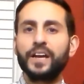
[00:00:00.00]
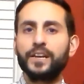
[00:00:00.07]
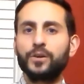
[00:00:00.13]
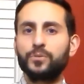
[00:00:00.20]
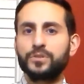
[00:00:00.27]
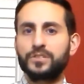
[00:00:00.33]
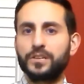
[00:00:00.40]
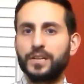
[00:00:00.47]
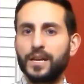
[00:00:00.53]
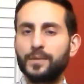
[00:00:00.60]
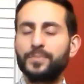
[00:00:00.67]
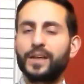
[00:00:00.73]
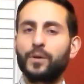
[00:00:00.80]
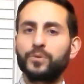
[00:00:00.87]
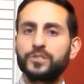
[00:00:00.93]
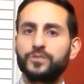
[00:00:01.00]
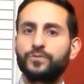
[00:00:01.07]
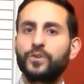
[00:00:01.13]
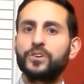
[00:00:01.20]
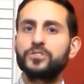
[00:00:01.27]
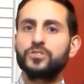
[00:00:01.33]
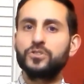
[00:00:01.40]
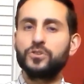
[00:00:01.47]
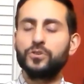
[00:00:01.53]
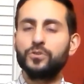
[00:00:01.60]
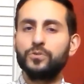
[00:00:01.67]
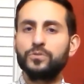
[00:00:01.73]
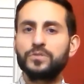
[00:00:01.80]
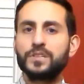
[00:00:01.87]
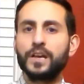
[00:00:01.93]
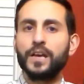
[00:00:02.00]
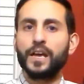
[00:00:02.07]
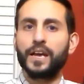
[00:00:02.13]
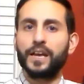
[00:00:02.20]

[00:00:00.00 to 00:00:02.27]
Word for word: and it was a name that was first used